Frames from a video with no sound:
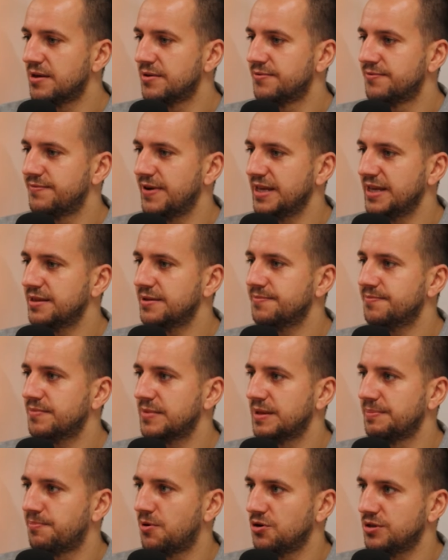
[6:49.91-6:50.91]
Then the
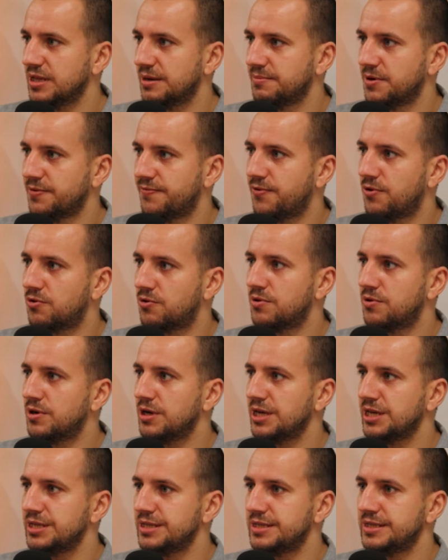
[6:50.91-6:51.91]
point number 4
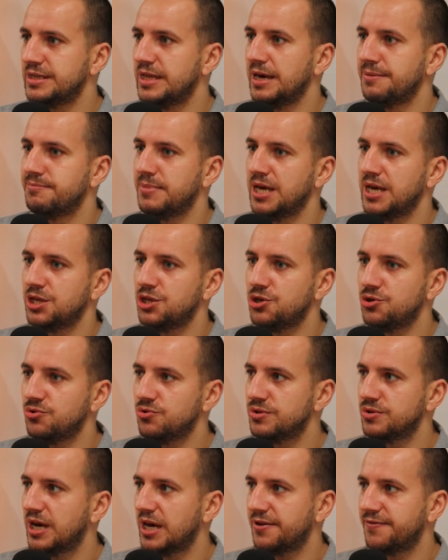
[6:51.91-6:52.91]
is the menu
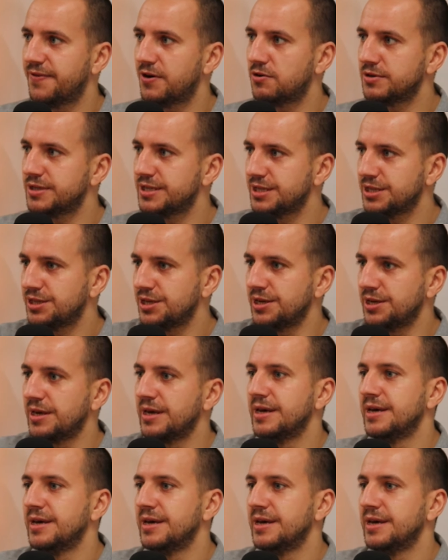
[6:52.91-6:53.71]
diversity.